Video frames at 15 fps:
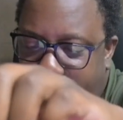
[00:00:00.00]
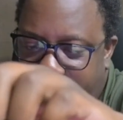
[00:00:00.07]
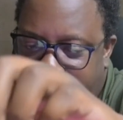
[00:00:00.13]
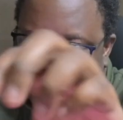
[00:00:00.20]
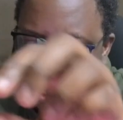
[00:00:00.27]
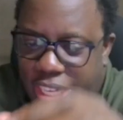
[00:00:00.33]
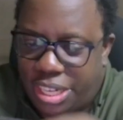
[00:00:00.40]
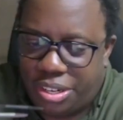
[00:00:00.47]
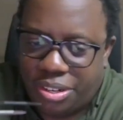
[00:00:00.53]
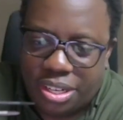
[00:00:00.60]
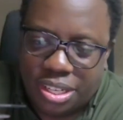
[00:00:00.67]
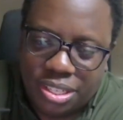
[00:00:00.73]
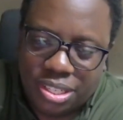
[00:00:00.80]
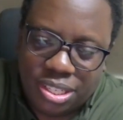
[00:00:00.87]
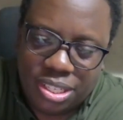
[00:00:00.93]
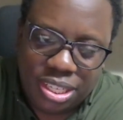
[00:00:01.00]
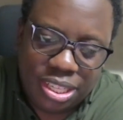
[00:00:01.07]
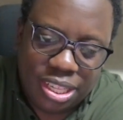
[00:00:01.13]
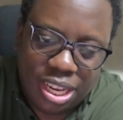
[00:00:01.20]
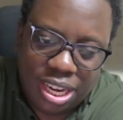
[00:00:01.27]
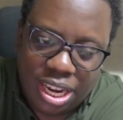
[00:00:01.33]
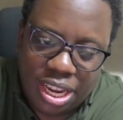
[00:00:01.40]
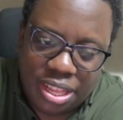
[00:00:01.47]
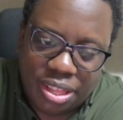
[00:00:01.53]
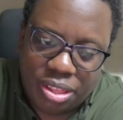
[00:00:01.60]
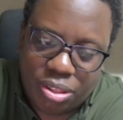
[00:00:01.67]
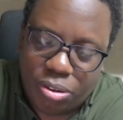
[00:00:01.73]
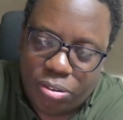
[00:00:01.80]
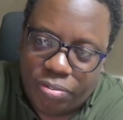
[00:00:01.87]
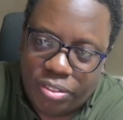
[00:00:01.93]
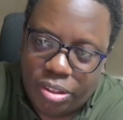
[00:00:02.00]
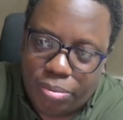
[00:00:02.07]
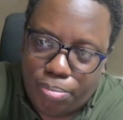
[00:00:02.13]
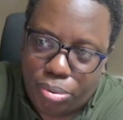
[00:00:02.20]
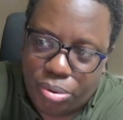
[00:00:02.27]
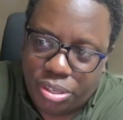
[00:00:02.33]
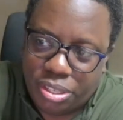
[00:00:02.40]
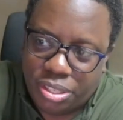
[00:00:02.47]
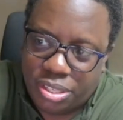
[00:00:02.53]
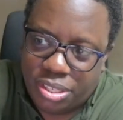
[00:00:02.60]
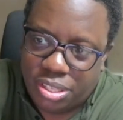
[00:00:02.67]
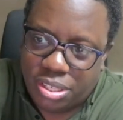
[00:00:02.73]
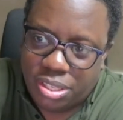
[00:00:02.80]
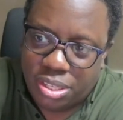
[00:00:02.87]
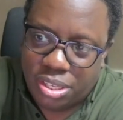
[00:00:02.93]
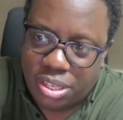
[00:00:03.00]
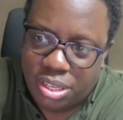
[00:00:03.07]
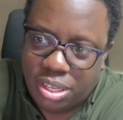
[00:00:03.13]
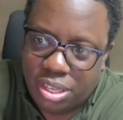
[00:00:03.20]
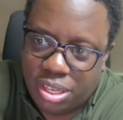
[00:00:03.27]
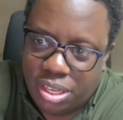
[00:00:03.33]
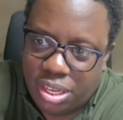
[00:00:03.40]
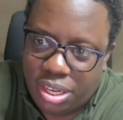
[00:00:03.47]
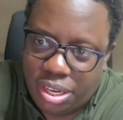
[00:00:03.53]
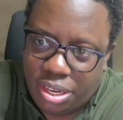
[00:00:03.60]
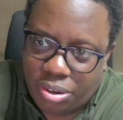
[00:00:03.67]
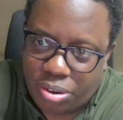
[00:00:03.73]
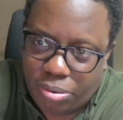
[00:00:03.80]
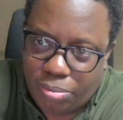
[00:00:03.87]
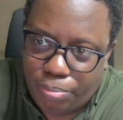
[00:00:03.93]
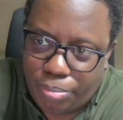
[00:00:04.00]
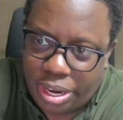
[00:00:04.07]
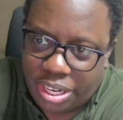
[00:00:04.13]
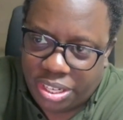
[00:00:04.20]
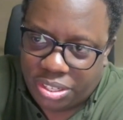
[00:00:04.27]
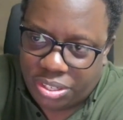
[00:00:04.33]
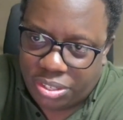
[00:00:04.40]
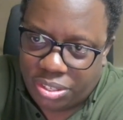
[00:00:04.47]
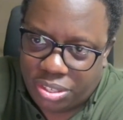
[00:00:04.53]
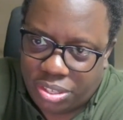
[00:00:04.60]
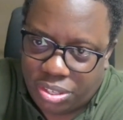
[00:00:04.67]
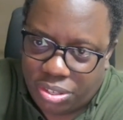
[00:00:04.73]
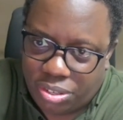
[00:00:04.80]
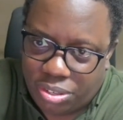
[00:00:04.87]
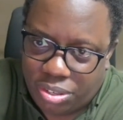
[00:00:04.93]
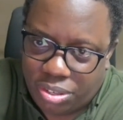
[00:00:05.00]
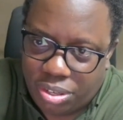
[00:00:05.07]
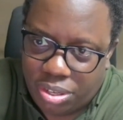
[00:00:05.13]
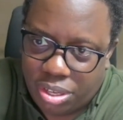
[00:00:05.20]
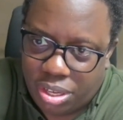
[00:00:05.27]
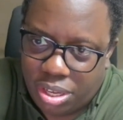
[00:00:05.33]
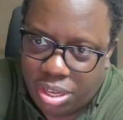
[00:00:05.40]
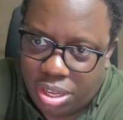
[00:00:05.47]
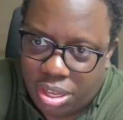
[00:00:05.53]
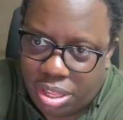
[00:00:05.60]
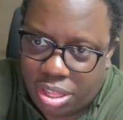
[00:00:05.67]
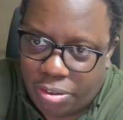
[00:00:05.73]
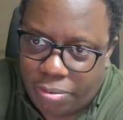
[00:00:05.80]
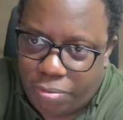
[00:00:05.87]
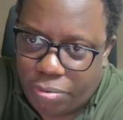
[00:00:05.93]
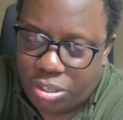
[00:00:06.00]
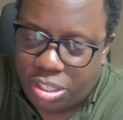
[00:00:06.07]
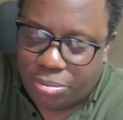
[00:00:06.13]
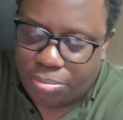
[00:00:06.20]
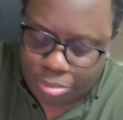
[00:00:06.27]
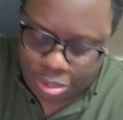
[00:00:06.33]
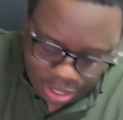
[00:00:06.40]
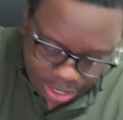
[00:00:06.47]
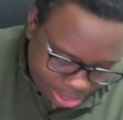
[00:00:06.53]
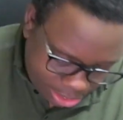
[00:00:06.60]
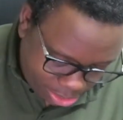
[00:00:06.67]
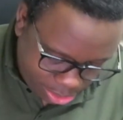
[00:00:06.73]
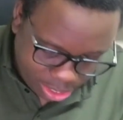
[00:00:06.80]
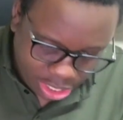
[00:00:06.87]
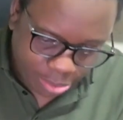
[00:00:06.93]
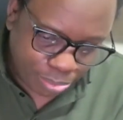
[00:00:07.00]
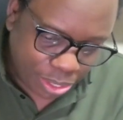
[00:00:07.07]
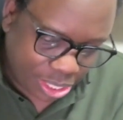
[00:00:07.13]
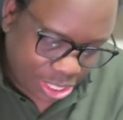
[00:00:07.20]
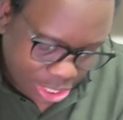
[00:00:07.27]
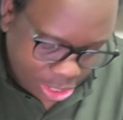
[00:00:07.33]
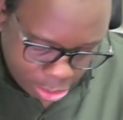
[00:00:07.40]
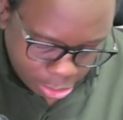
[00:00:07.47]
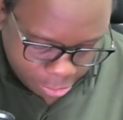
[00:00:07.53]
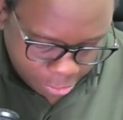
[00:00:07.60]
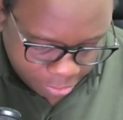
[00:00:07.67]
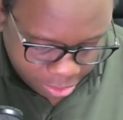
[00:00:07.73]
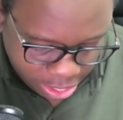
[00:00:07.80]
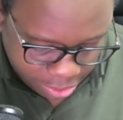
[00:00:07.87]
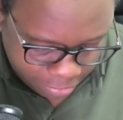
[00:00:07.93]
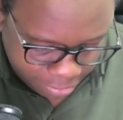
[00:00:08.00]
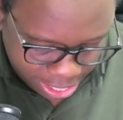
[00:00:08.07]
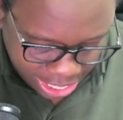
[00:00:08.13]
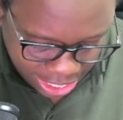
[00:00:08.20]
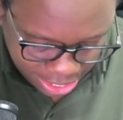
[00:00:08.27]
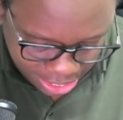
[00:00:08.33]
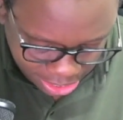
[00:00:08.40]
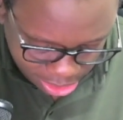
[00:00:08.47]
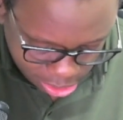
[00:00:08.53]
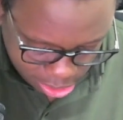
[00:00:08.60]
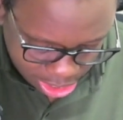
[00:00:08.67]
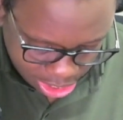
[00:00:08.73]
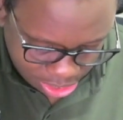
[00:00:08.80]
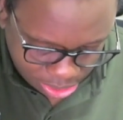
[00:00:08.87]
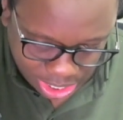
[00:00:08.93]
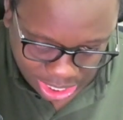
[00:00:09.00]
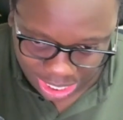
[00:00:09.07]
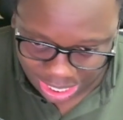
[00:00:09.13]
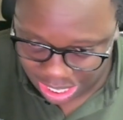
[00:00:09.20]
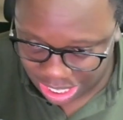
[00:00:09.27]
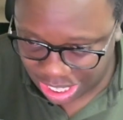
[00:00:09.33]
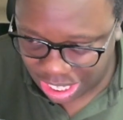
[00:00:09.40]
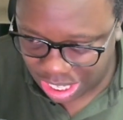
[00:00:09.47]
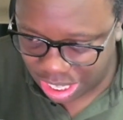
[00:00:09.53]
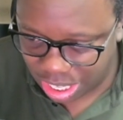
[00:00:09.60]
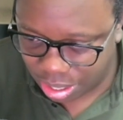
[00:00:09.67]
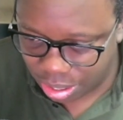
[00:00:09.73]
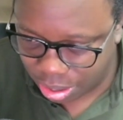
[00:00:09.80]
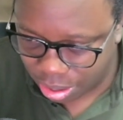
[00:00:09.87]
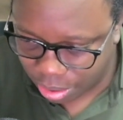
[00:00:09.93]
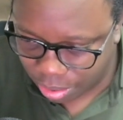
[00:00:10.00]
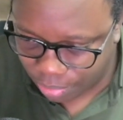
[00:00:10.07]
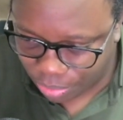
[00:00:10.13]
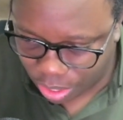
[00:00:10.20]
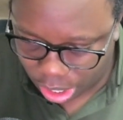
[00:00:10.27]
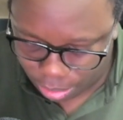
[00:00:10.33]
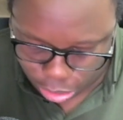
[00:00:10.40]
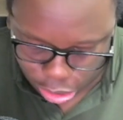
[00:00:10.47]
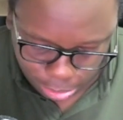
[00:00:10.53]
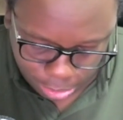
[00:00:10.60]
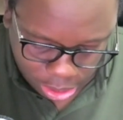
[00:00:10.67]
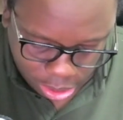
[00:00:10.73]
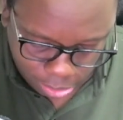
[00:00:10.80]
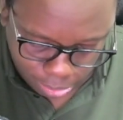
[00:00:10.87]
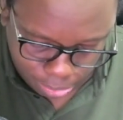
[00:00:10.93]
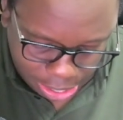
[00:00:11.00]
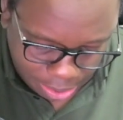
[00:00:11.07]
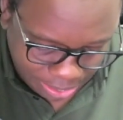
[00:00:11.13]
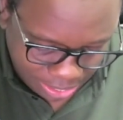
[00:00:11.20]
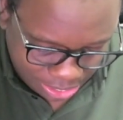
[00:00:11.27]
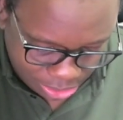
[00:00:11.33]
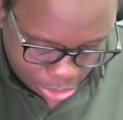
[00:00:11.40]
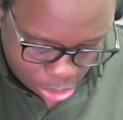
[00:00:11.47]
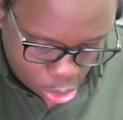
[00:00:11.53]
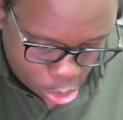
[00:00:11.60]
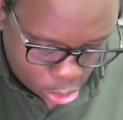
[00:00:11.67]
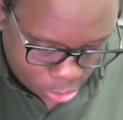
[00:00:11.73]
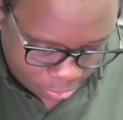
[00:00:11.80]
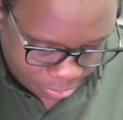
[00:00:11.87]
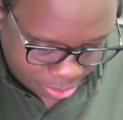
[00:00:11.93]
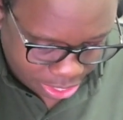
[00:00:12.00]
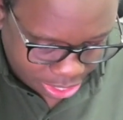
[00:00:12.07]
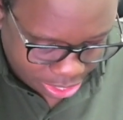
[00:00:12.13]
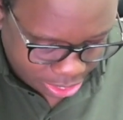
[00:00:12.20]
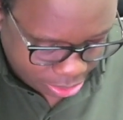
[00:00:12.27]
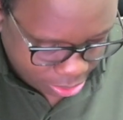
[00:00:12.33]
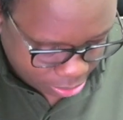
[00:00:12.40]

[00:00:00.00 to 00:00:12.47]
side, you can see the length of the points in comparison. So the 40mm. So let me take off the flight so that you can see a proper comparison of the